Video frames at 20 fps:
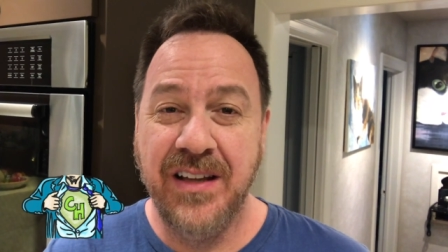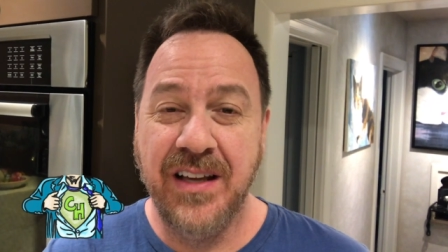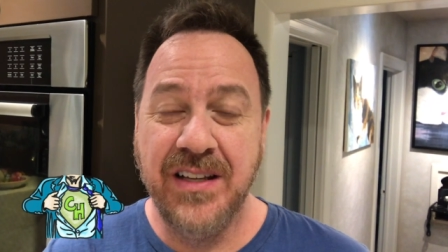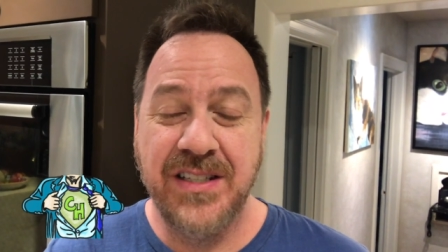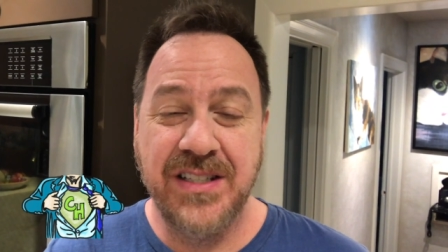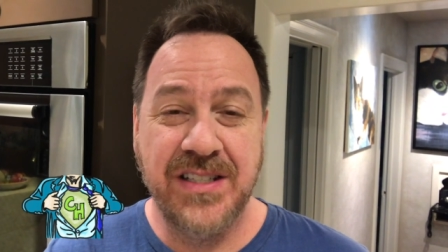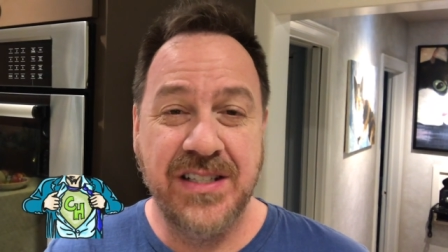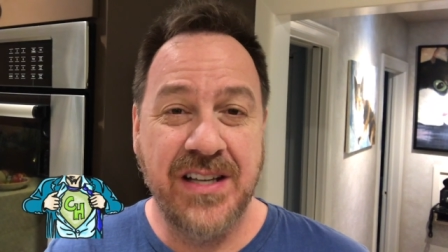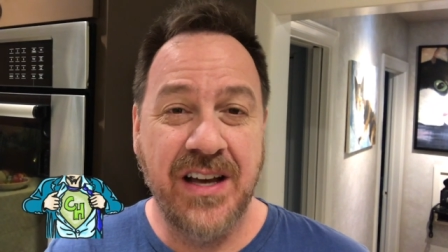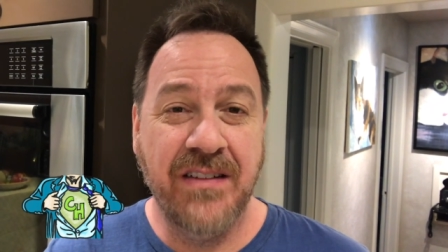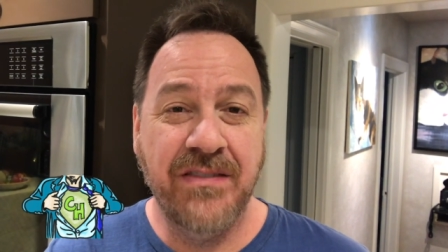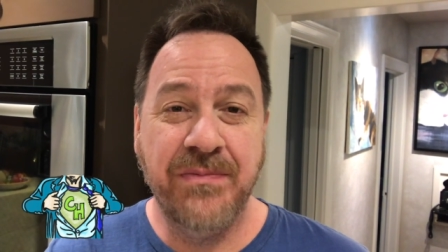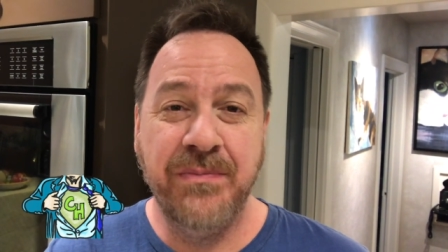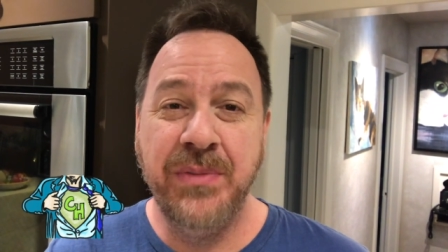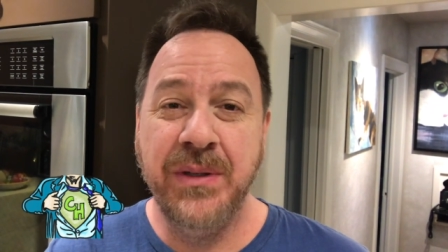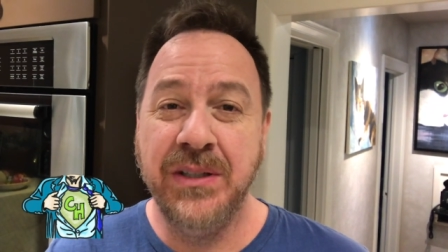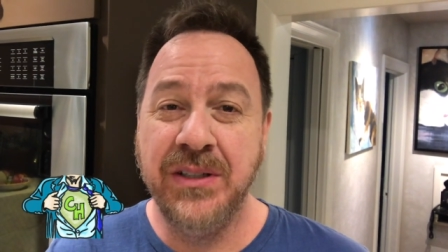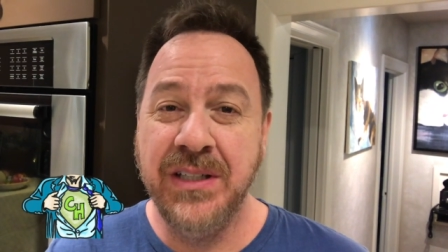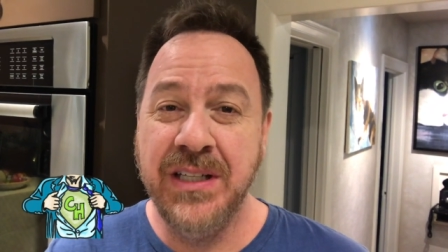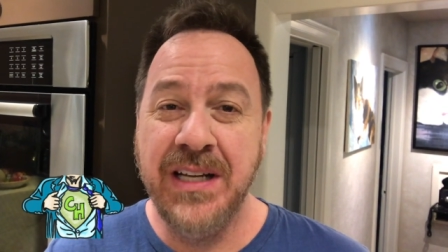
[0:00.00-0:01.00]
stuff
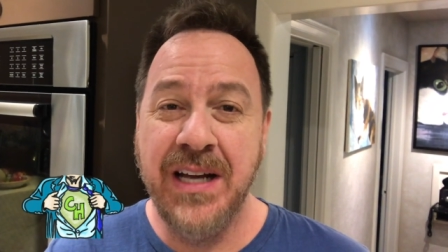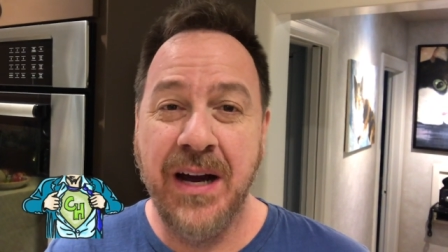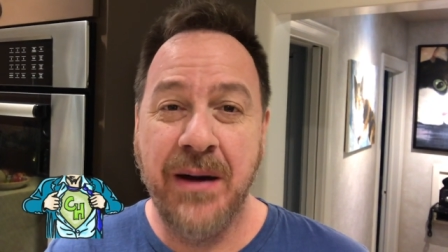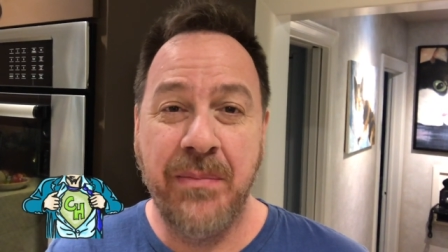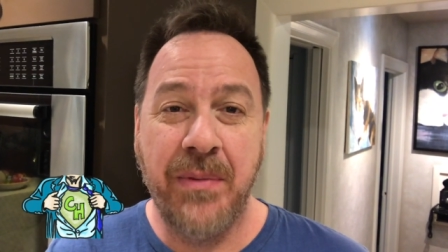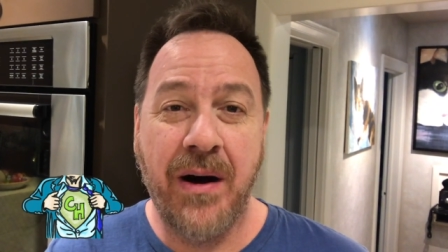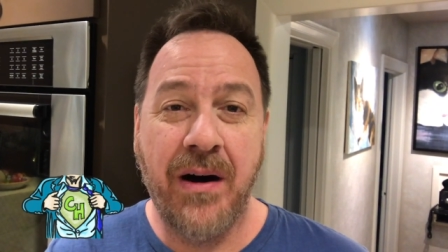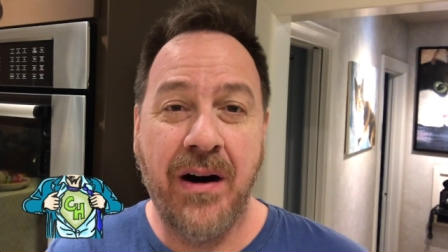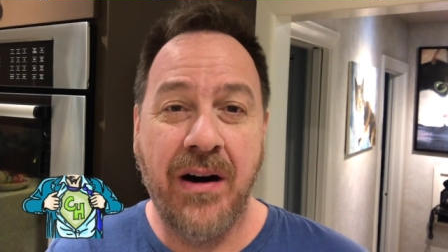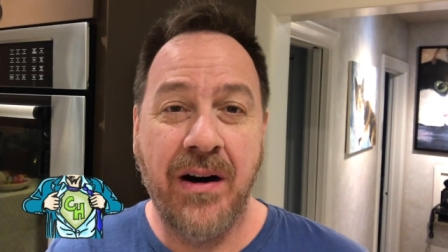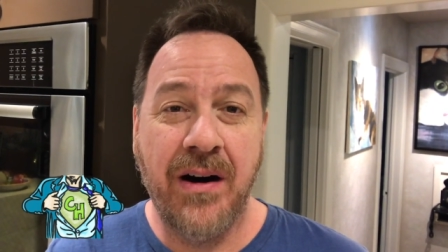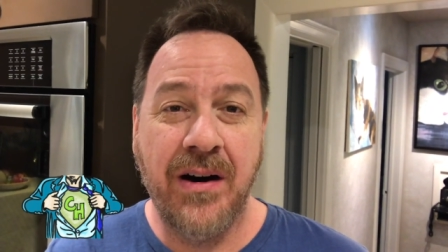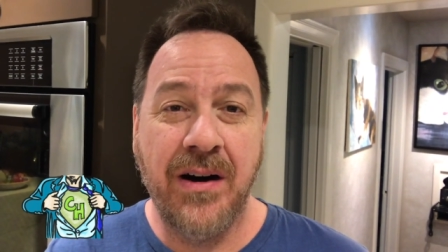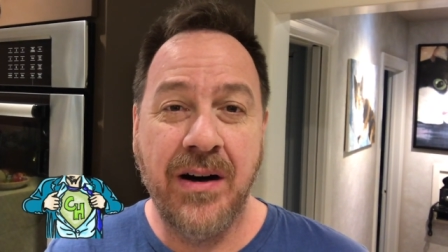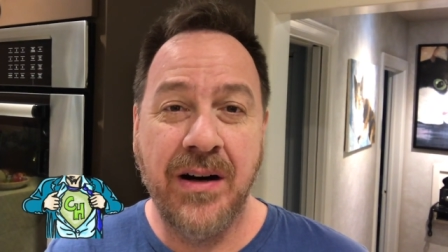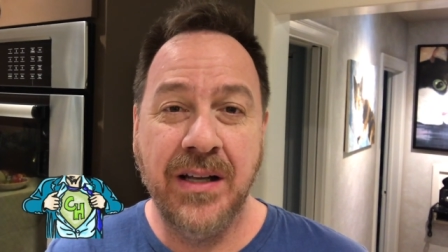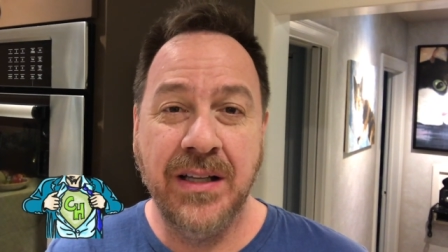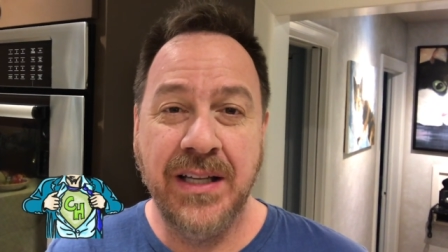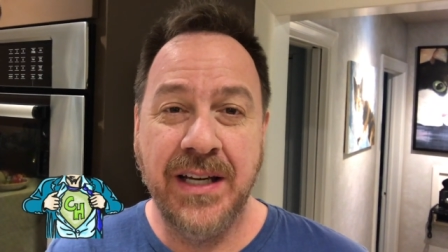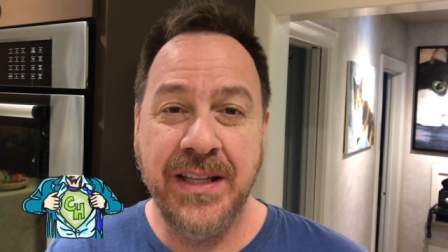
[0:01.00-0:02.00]
building up
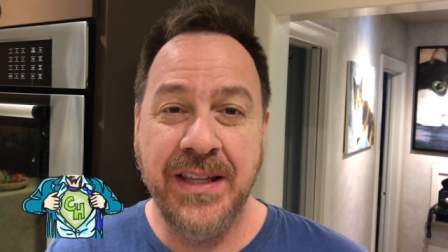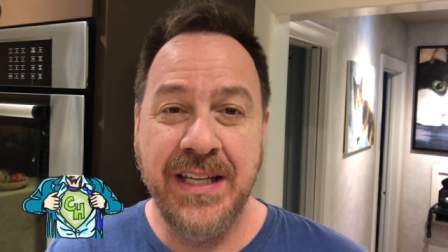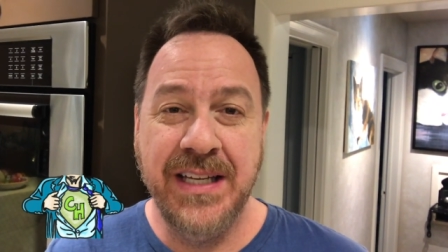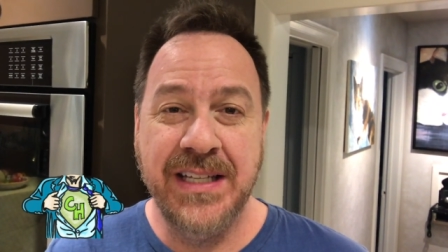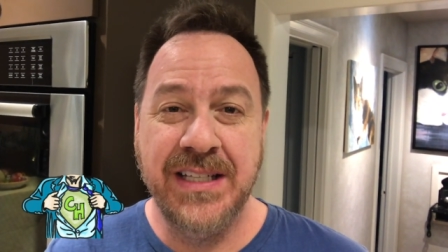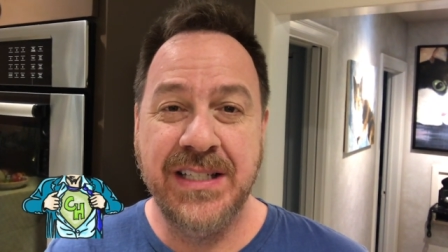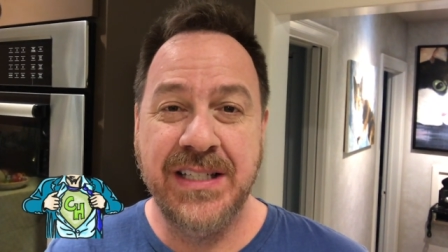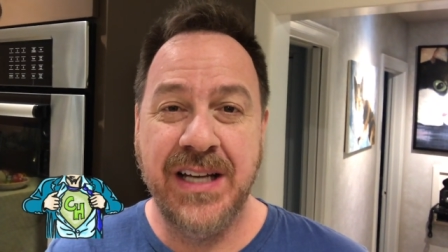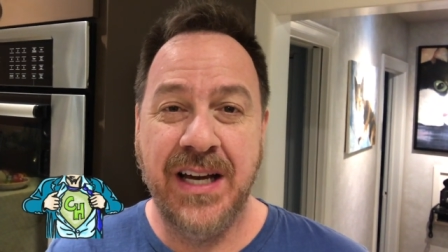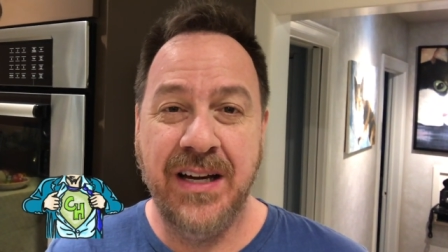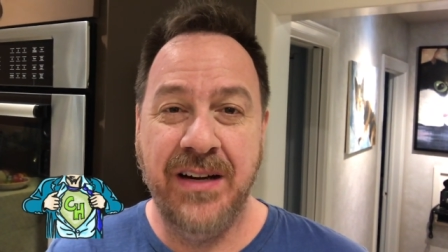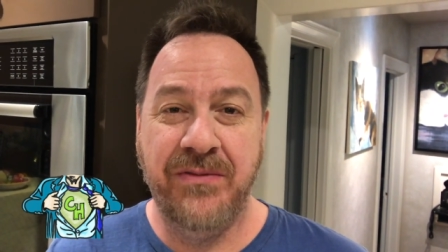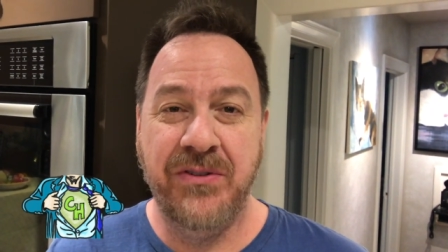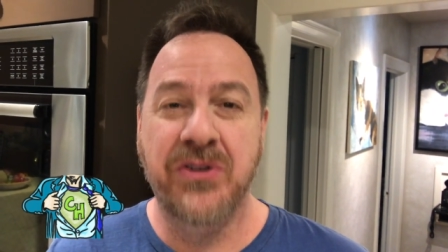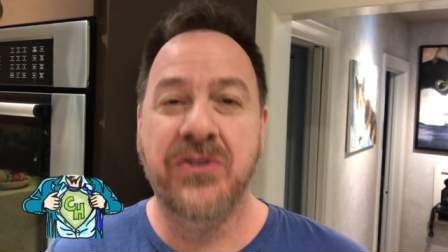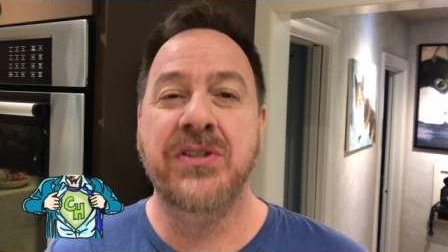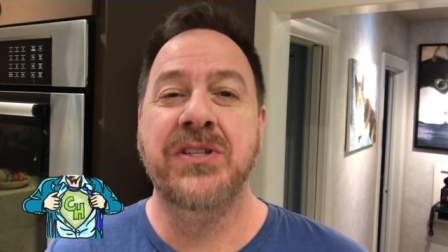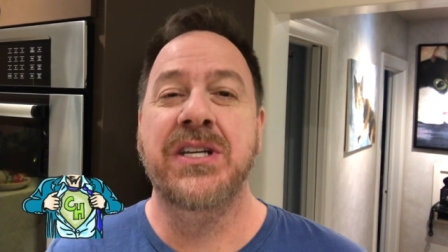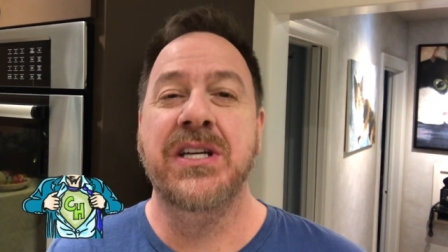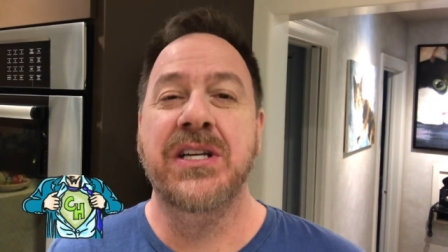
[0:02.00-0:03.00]
all on the inside of
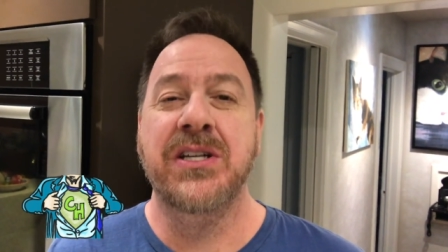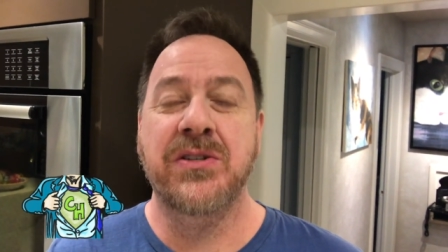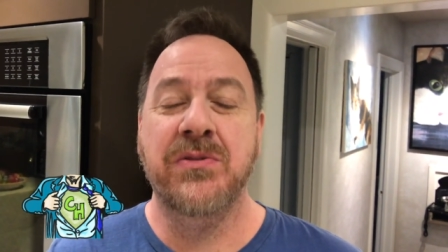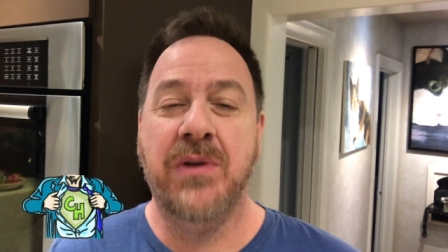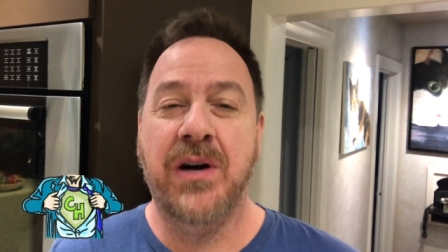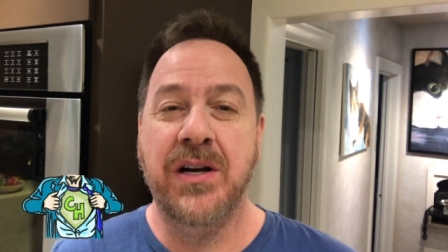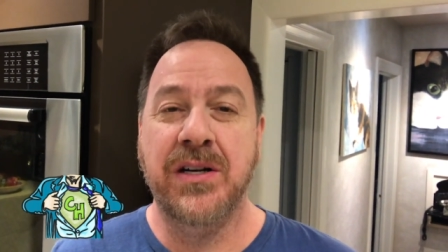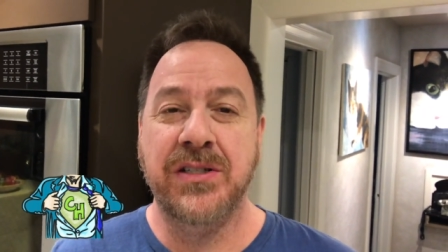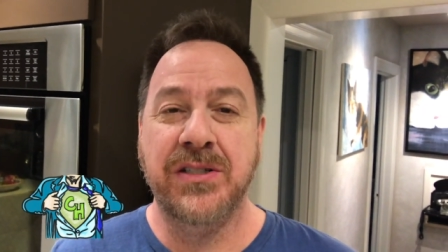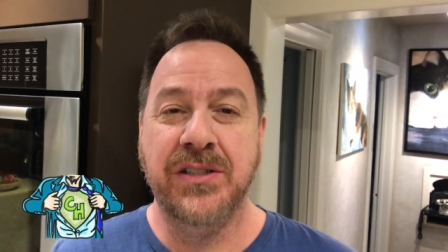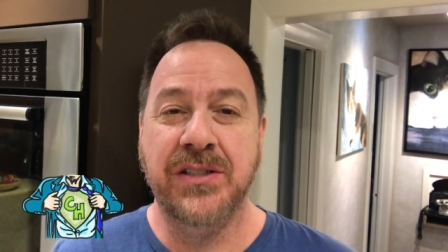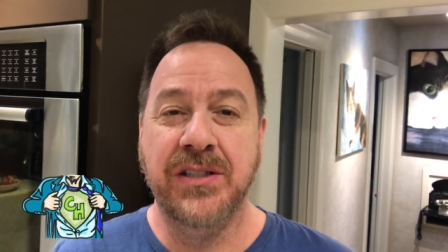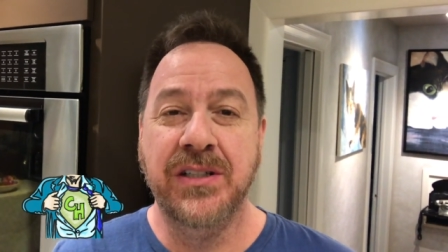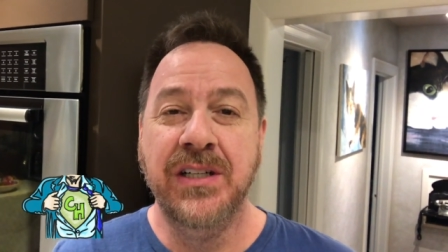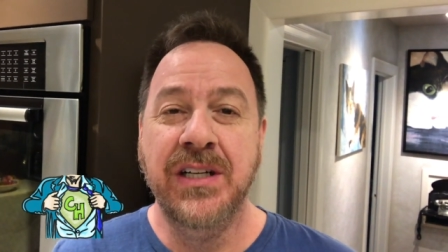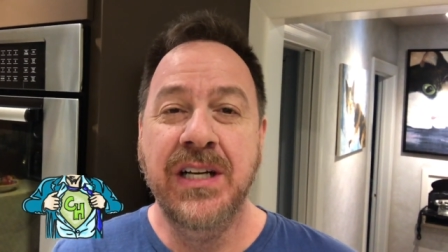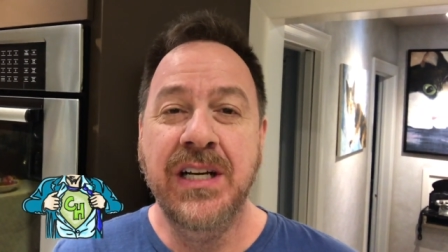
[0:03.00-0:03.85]
your dishwasher.